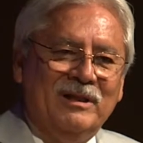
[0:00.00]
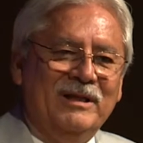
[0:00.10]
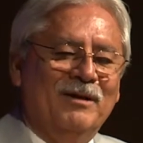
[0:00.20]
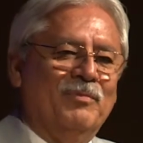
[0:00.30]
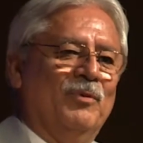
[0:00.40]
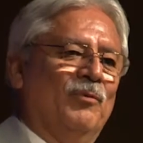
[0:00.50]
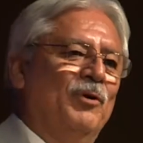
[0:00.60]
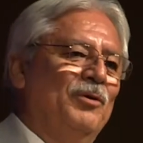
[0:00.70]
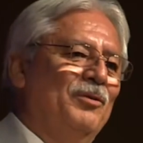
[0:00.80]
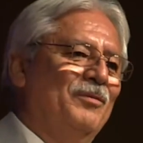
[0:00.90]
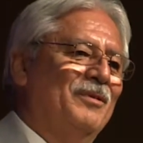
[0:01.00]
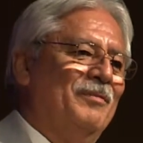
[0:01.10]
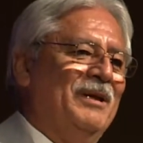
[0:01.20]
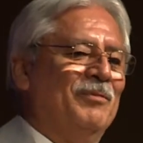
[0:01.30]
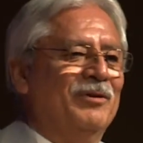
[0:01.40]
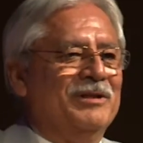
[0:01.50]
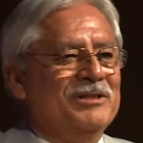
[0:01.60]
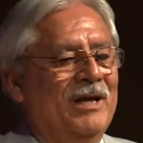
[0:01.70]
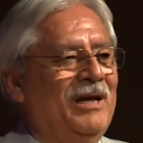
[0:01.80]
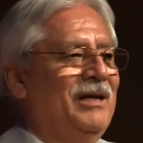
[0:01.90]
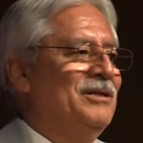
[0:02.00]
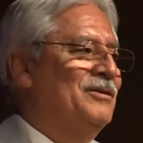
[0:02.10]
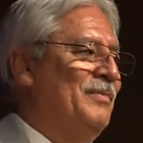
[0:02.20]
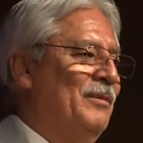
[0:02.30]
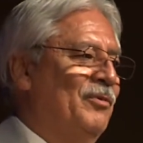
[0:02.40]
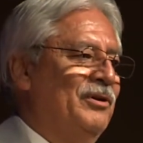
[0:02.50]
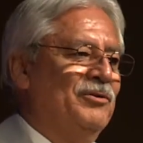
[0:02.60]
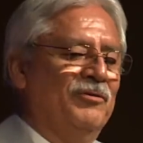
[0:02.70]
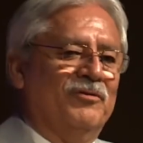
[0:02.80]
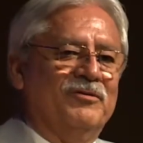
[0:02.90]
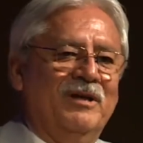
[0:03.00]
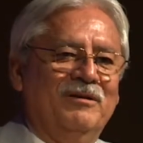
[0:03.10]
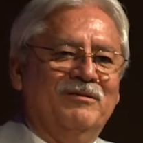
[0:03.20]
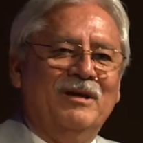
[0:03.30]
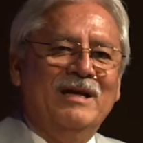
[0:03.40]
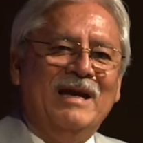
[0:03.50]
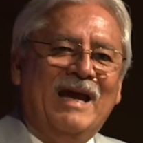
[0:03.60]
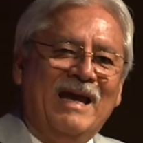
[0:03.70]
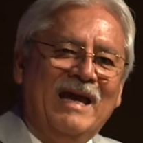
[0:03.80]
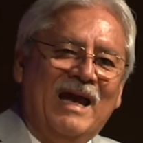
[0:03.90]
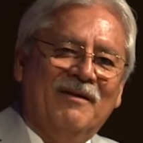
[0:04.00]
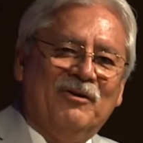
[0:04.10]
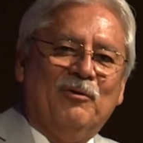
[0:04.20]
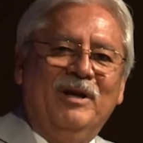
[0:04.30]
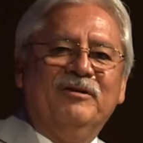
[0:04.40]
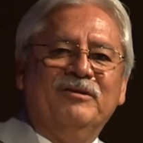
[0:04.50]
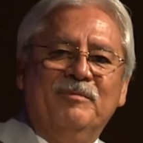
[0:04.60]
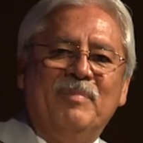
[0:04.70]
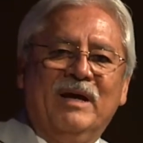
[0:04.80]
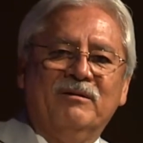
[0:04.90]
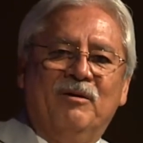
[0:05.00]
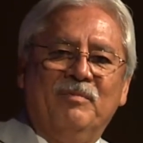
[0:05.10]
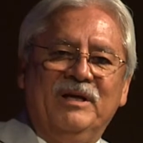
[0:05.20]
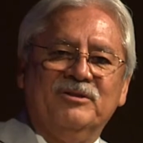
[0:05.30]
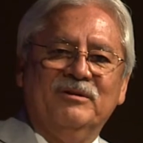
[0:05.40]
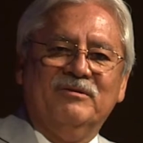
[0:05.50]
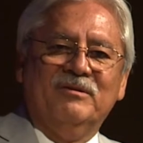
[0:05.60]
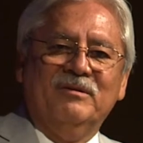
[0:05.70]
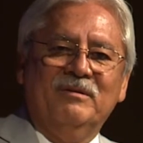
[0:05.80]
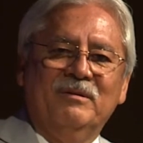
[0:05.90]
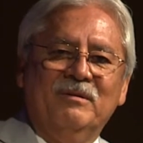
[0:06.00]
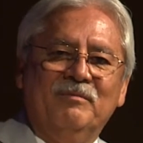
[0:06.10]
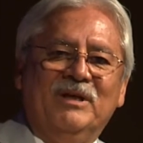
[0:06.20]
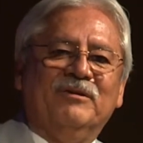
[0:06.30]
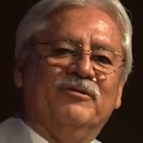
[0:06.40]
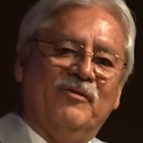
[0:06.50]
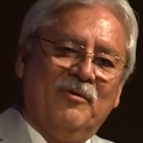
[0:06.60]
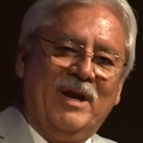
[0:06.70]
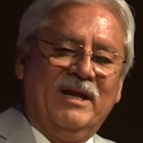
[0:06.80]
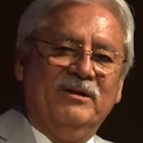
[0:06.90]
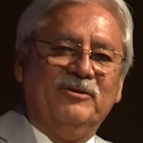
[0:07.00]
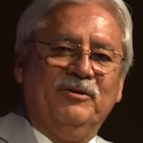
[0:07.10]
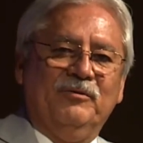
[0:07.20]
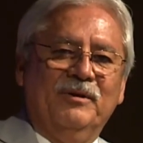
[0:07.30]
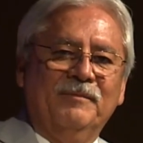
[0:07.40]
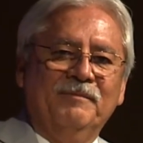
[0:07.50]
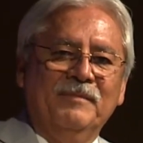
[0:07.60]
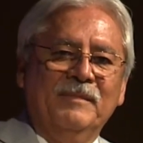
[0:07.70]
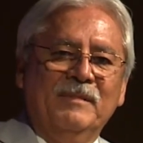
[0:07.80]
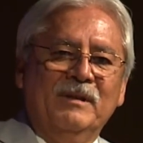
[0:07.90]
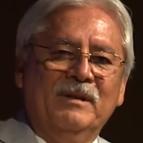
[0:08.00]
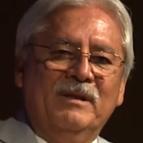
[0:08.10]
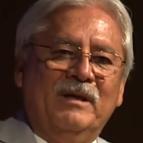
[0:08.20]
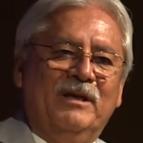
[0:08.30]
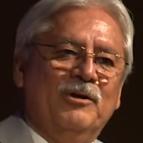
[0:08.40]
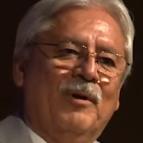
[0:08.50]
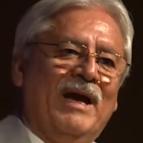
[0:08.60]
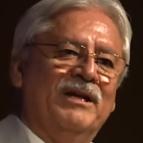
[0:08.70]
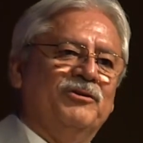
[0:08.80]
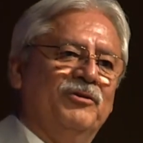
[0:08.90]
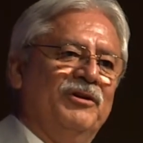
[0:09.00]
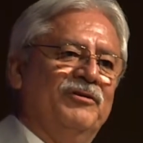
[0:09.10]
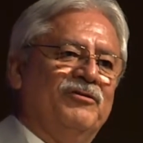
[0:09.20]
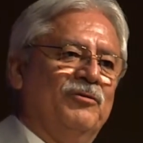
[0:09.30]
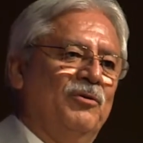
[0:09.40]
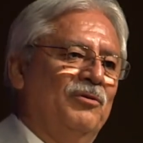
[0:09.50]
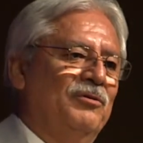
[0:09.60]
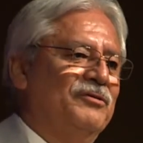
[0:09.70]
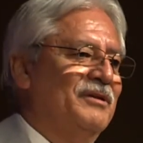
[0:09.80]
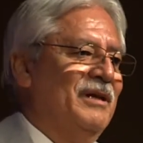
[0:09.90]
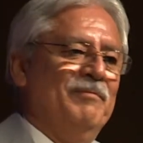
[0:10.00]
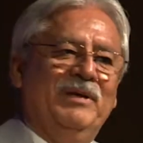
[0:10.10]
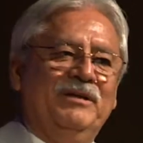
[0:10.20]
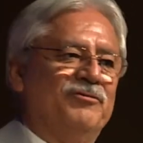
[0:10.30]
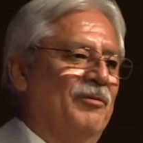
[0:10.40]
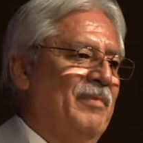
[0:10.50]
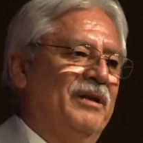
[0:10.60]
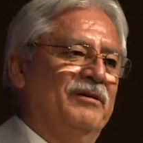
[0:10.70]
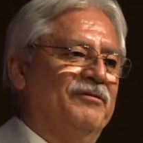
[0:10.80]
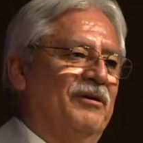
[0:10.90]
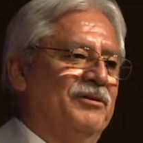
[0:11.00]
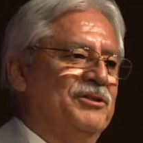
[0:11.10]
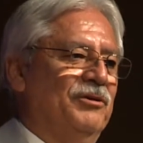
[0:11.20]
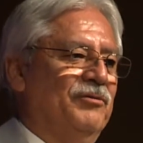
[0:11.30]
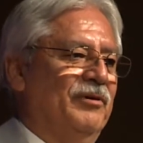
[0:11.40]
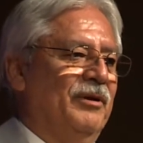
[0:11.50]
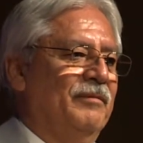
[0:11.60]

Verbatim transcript: clean up the room, the people that change, the people that do those things, have the greatest impact on patients because of their attitude. And your attitude in schools can be tremendous on children.